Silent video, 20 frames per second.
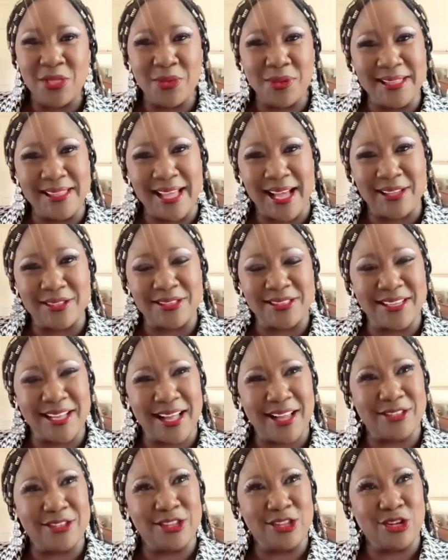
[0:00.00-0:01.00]

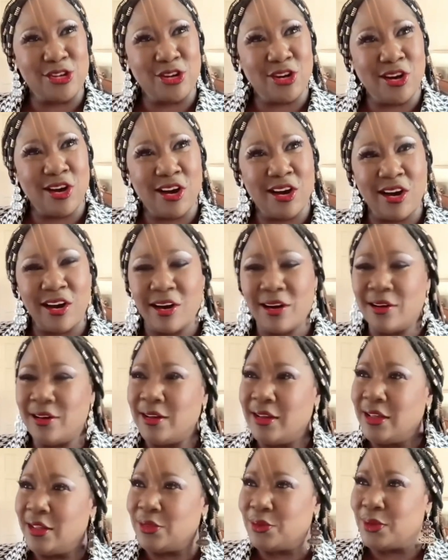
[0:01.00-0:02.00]
$3,000 in your
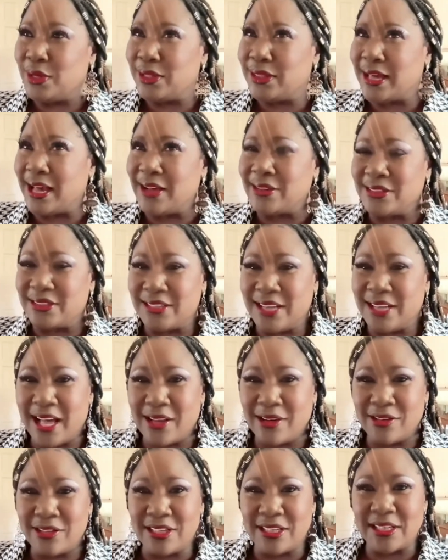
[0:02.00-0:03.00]
car,
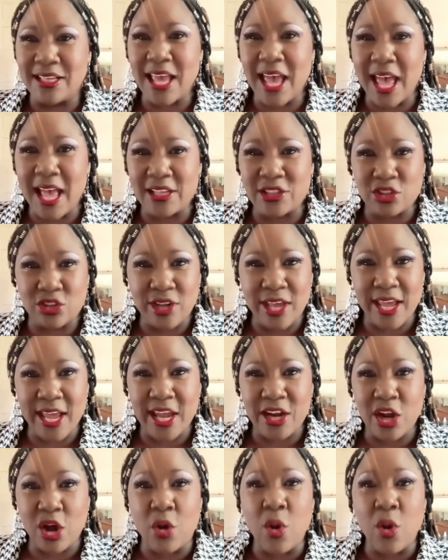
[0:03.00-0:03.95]
$3,000 in cash on hand.